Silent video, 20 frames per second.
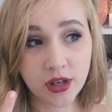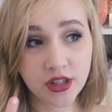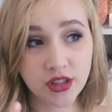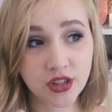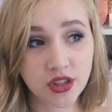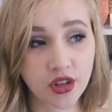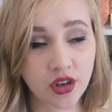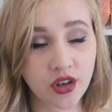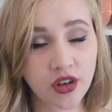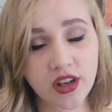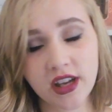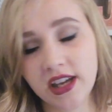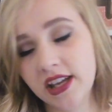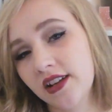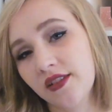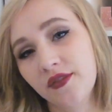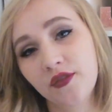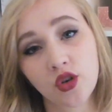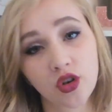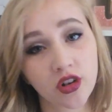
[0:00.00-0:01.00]
so in
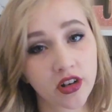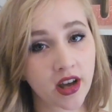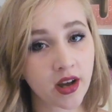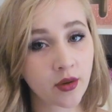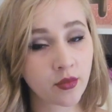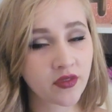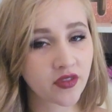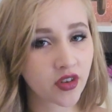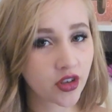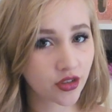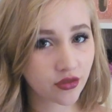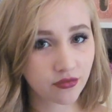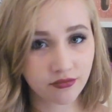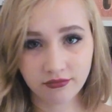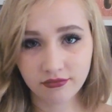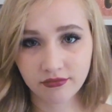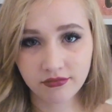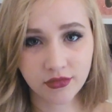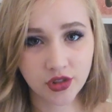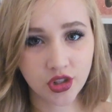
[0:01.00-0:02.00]
a fortnight we've got
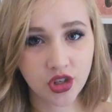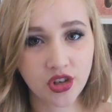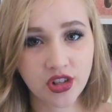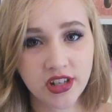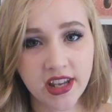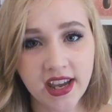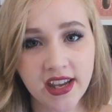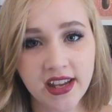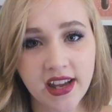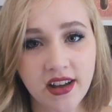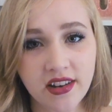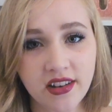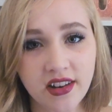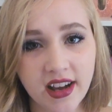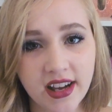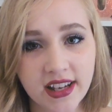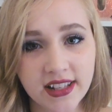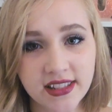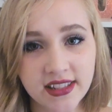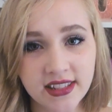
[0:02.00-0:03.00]
2 takeout
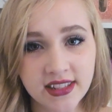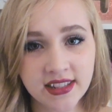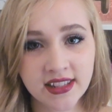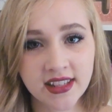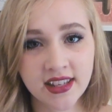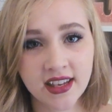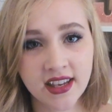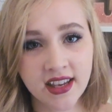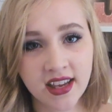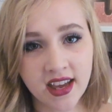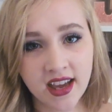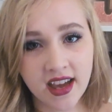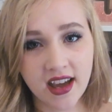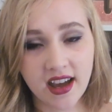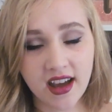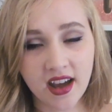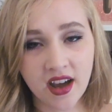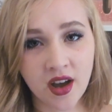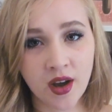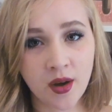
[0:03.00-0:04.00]
nights
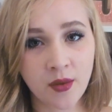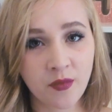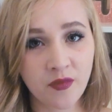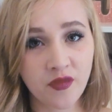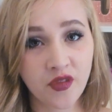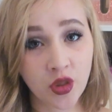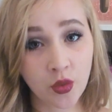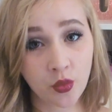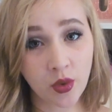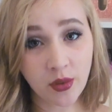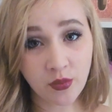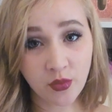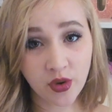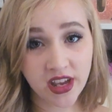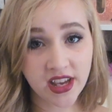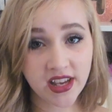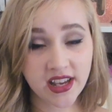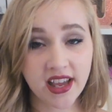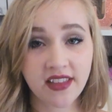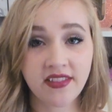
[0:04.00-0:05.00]
for the 1
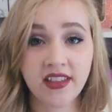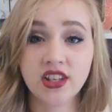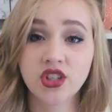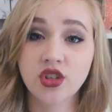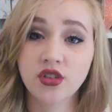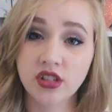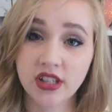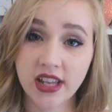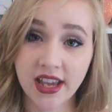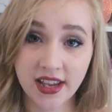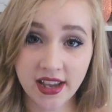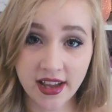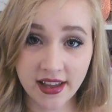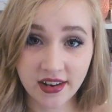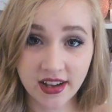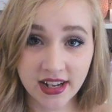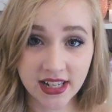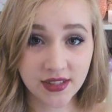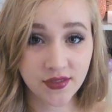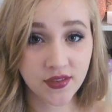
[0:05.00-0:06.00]
week, and then 2 takeout
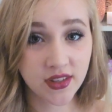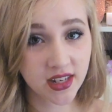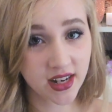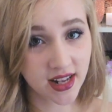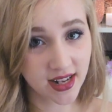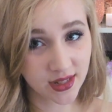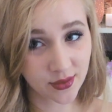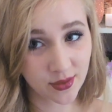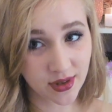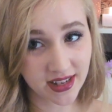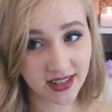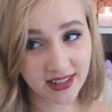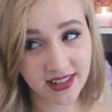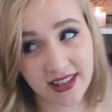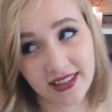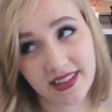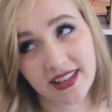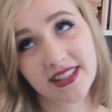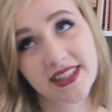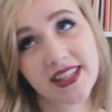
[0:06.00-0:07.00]
nights for the next week.
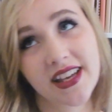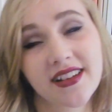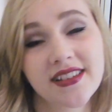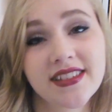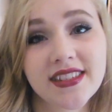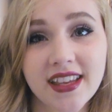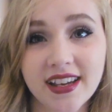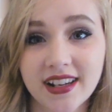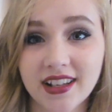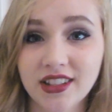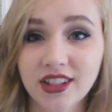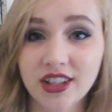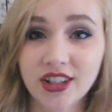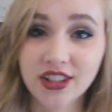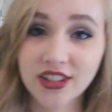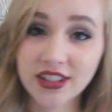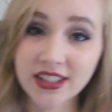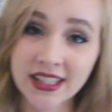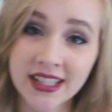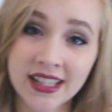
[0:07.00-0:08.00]
Now that sounds like a
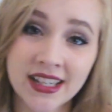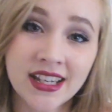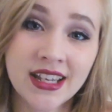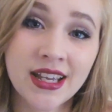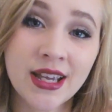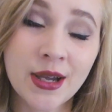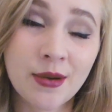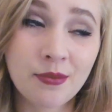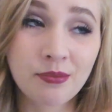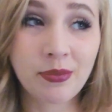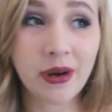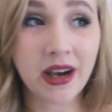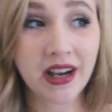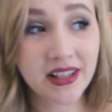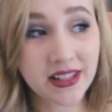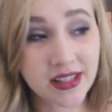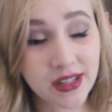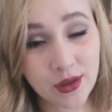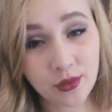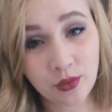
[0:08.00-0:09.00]
lot,
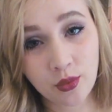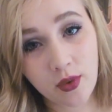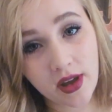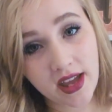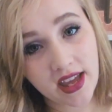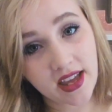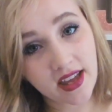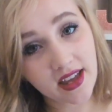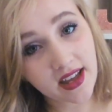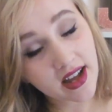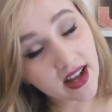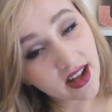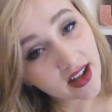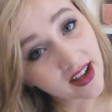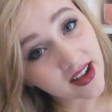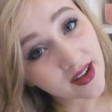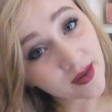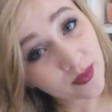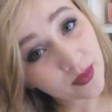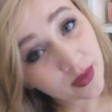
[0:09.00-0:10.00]
but we
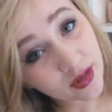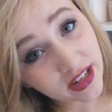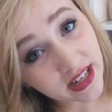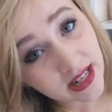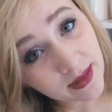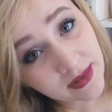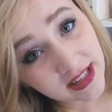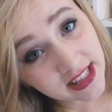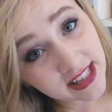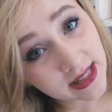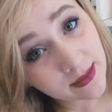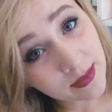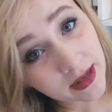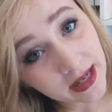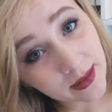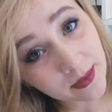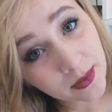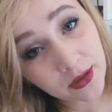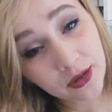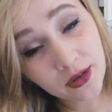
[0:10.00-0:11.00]
are pretty busy
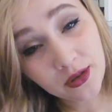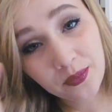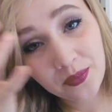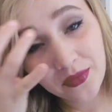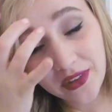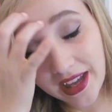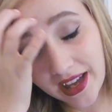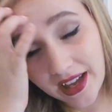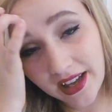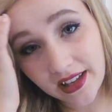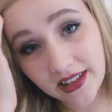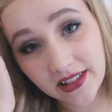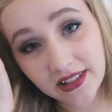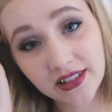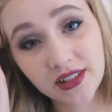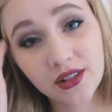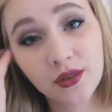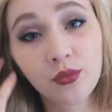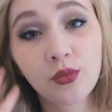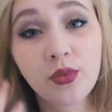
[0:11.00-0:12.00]
people,
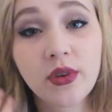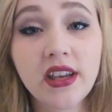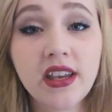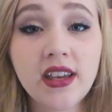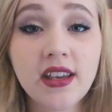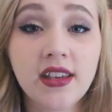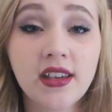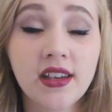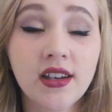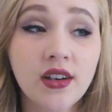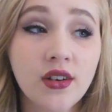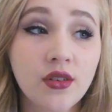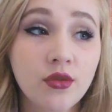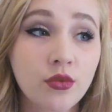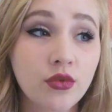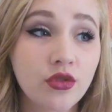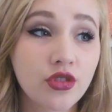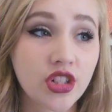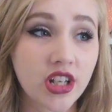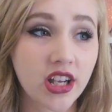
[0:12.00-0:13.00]
and we
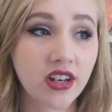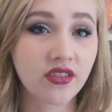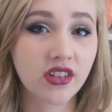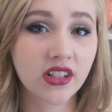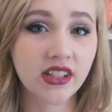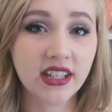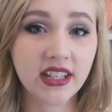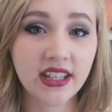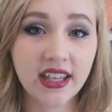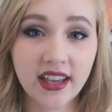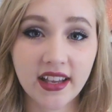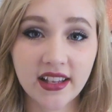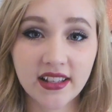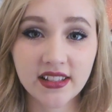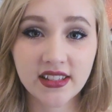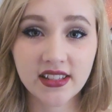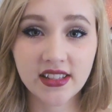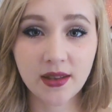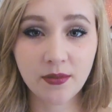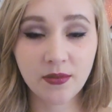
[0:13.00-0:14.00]
will generally
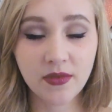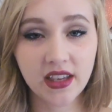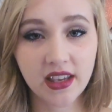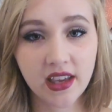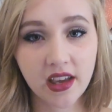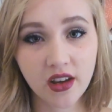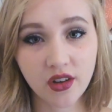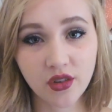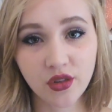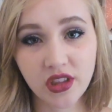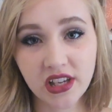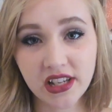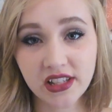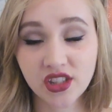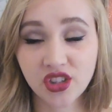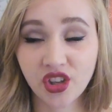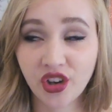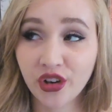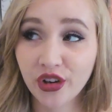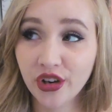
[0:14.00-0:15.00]
get something healthy.
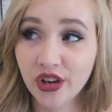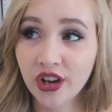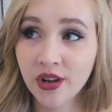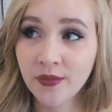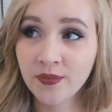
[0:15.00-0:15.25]
So